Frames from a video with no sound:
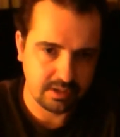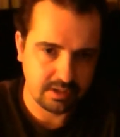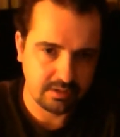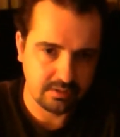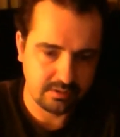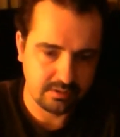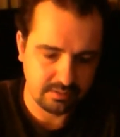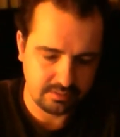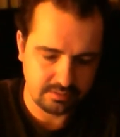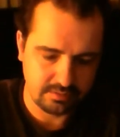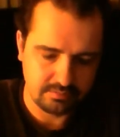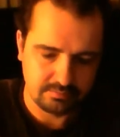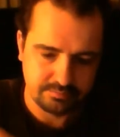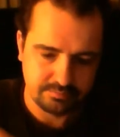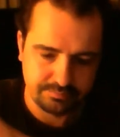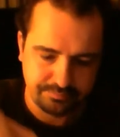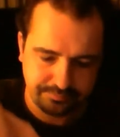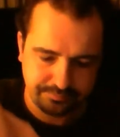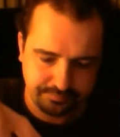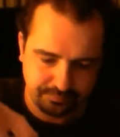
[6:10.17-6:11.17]

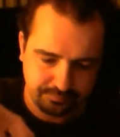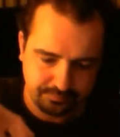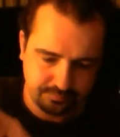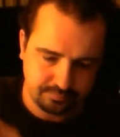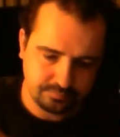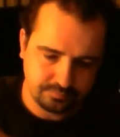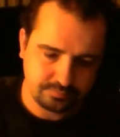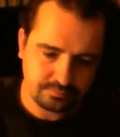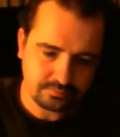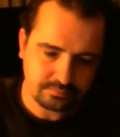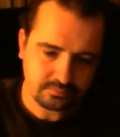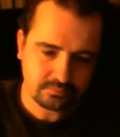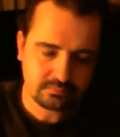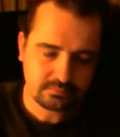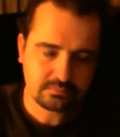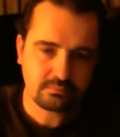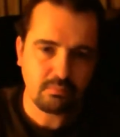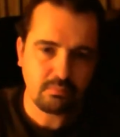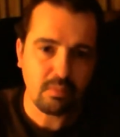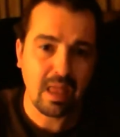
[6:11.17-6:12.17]

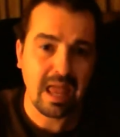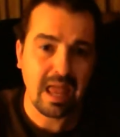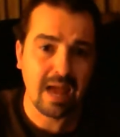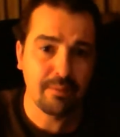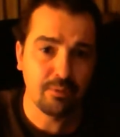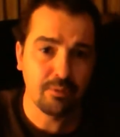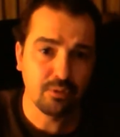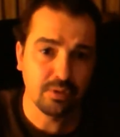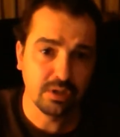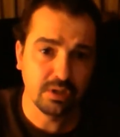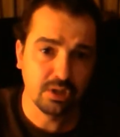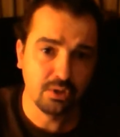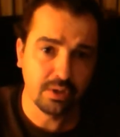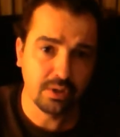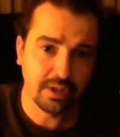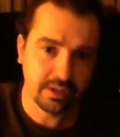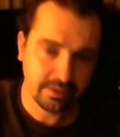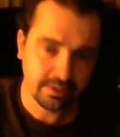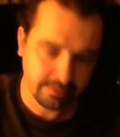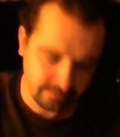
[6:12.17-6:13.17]
Amarillo
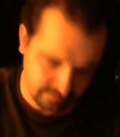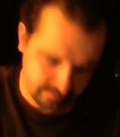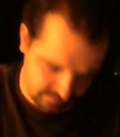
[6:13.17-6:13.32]
Ale,